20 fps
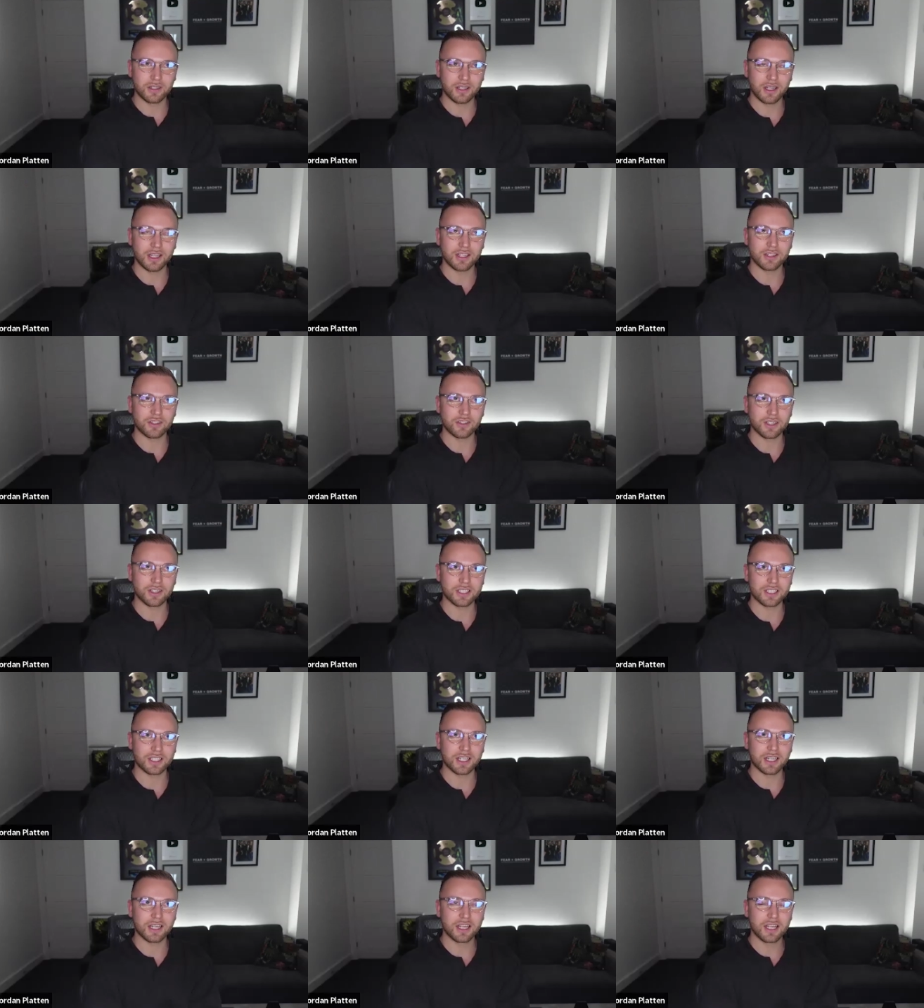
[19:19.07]

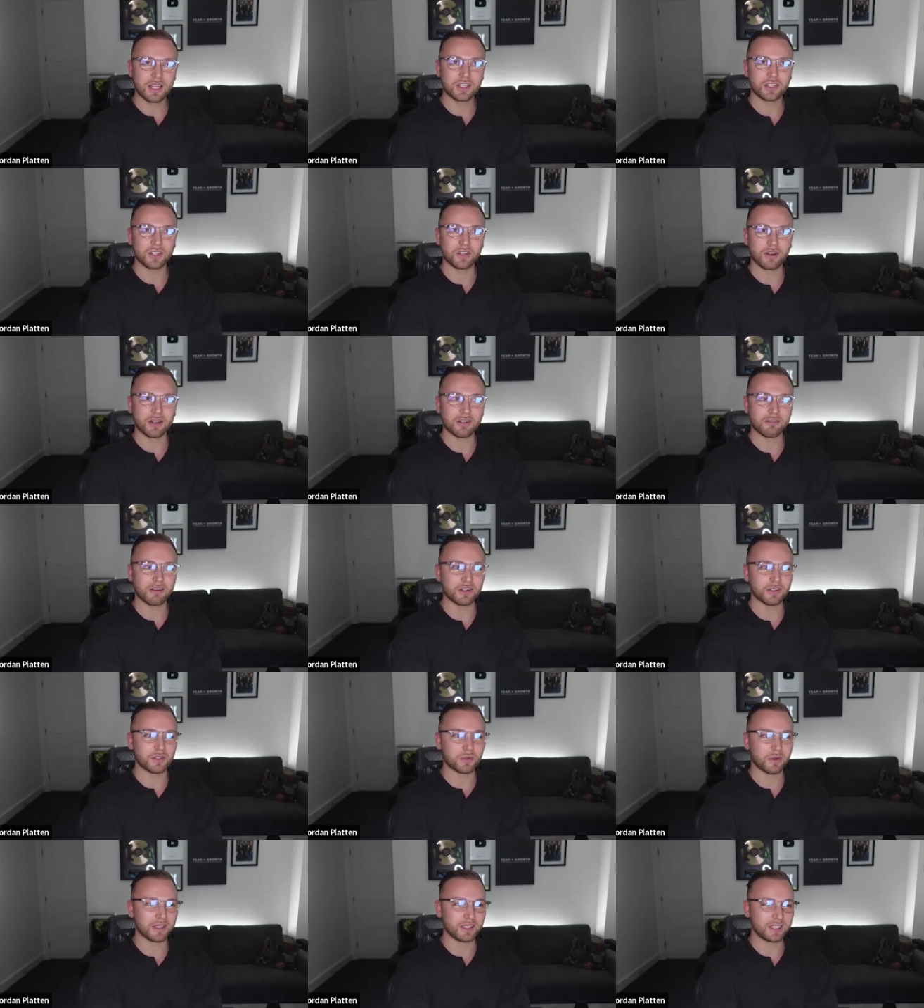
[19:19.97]
Interesting. So you're at around
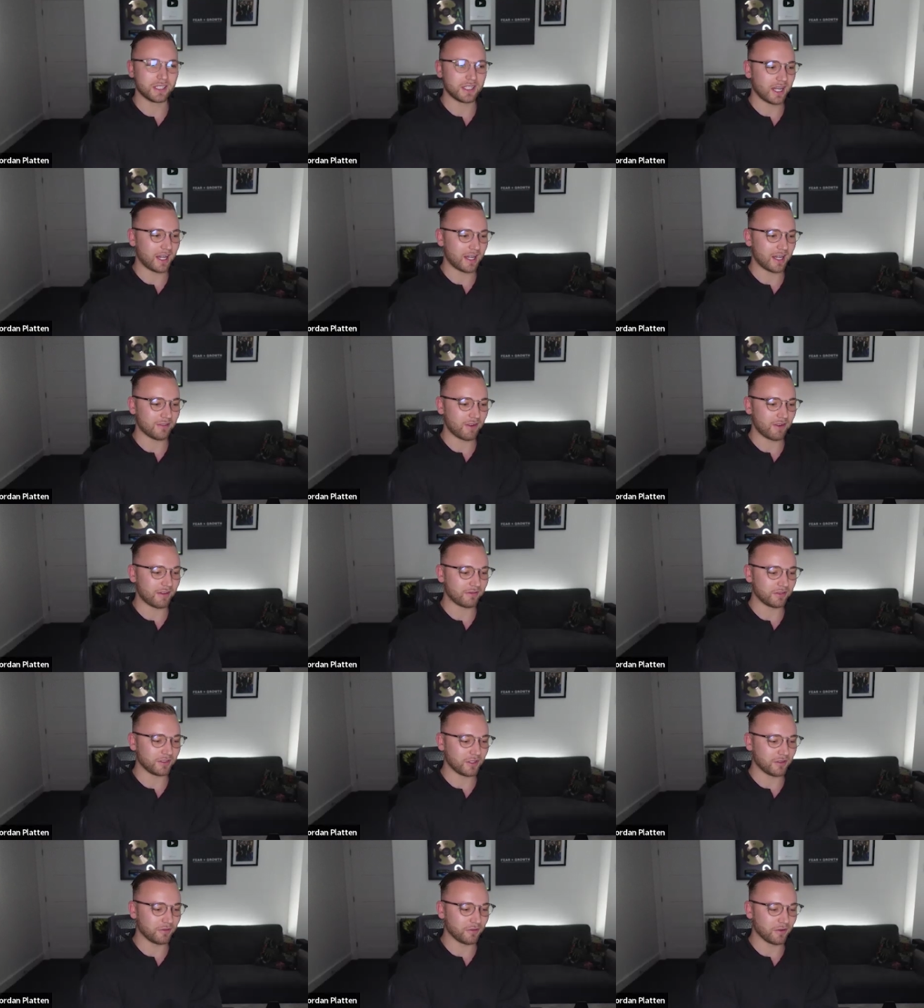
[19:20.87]
20k
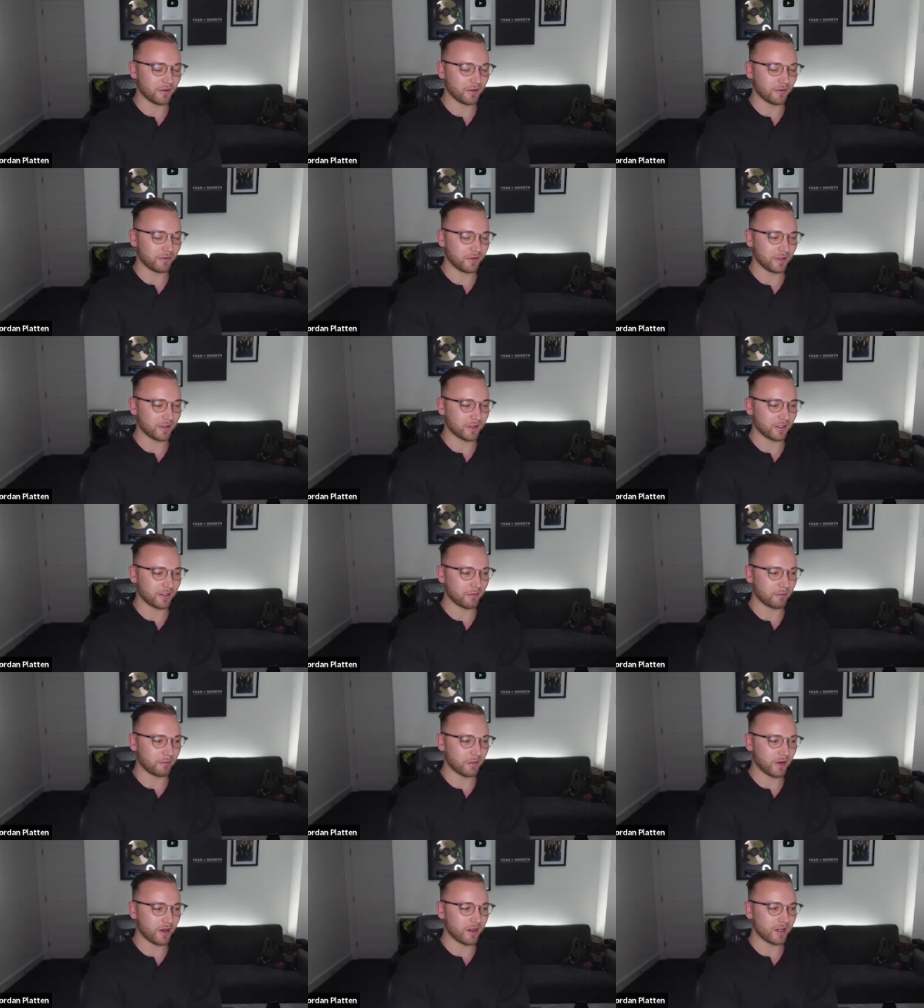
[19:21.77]
revenue for the
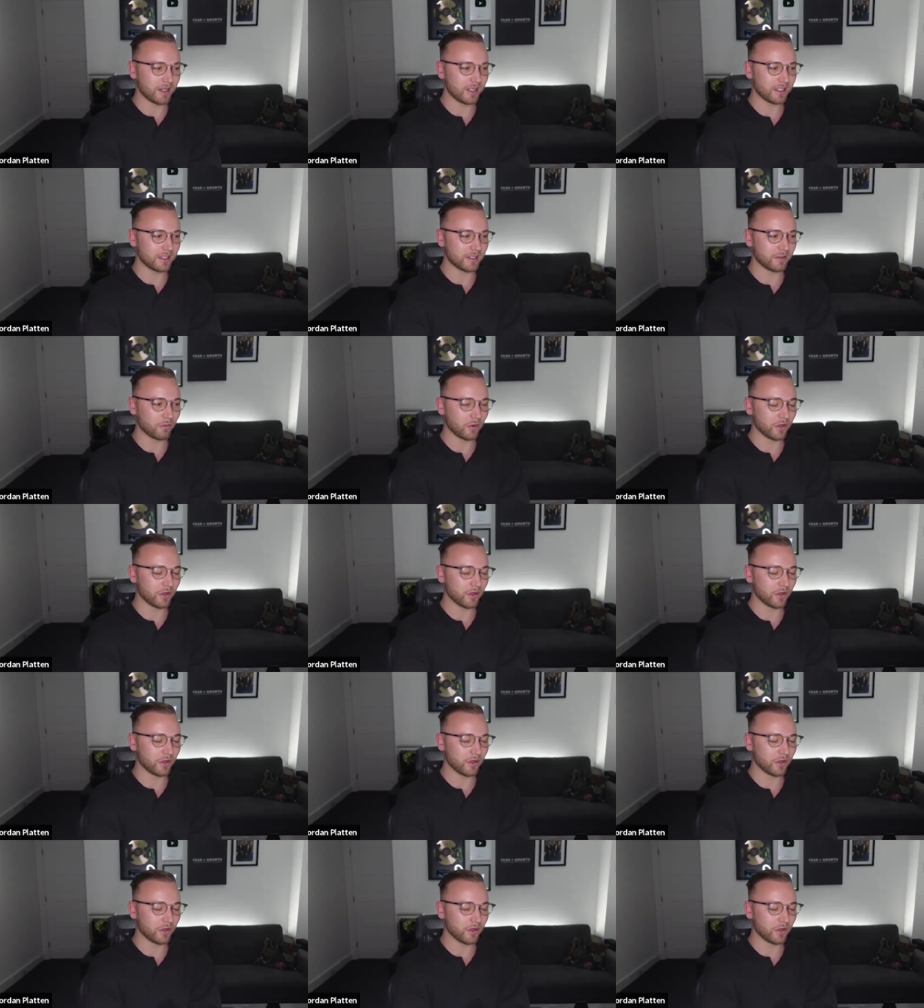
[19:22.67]
combined.